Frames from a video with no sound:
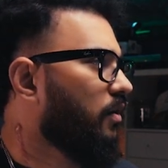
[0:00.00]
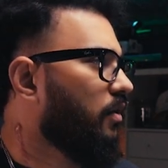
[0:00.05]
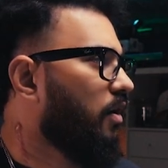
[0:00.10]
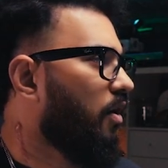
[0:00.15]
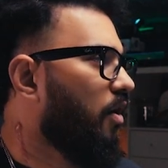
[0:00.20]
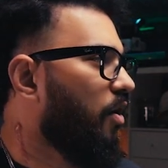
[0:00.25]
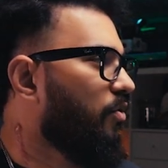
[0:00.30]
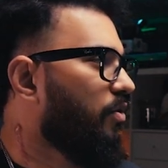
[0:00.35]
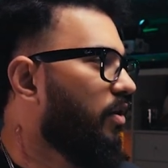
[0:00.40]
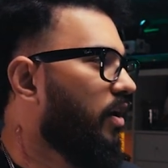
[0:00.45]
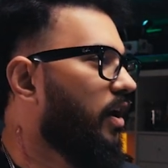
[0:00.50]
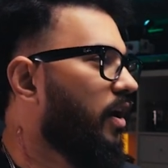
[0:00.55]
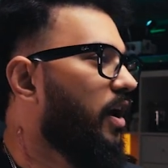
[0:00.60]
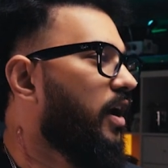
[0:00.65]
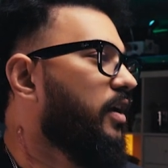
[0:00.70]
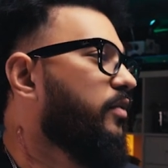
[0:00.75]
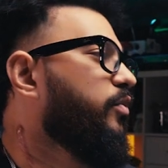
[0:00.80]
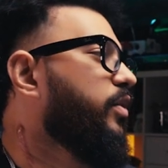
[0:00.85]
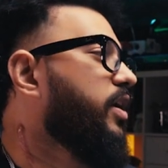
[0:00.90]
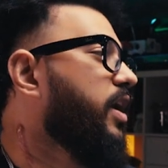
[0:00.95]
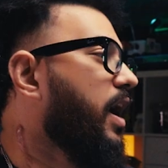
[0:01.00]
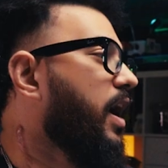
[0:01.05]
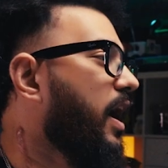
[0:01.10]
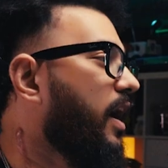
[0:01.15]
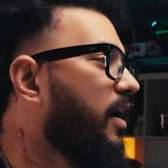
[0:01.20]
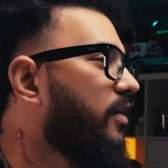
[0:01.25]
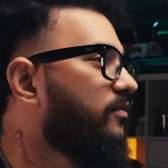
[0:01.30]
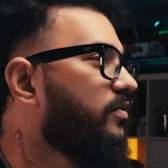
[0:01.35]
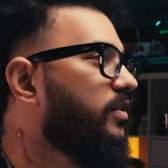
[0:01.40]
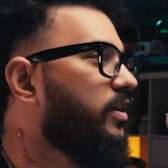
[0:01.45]
Okay, and we
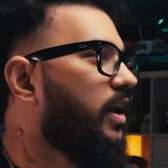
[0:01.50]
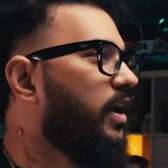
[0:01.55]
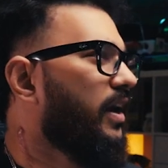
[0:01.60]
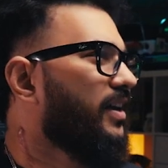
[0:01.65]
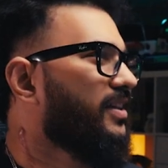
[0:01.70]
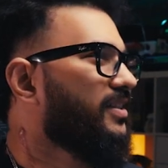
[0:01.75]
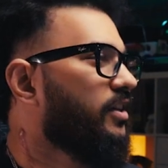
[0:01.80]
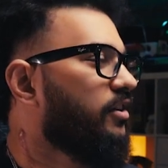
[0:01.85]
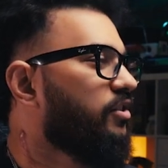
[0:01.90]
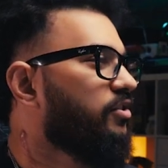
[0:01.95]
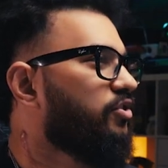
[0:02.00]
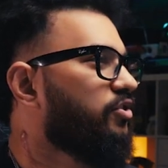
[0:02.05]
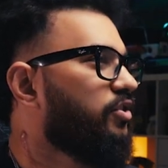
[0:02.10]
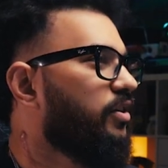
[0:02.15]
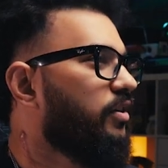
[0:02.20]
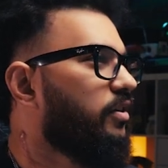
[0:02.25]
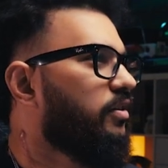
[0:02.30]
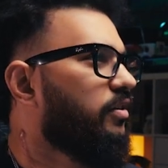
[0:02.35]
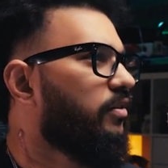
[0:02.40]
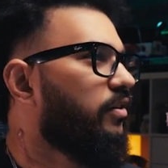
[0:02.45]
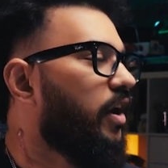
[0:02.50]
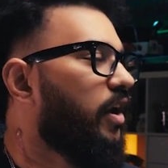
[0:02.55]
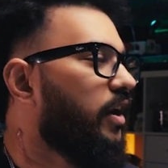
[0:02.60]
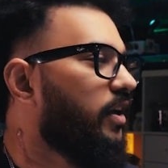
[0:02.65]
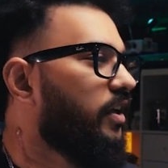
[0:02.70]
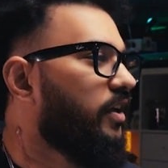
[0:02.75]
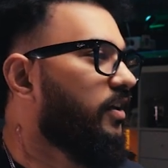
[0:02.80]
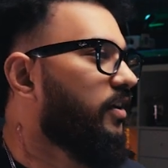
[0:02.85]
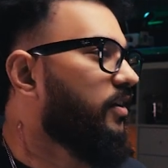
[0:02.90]
have the Excel sheet ready.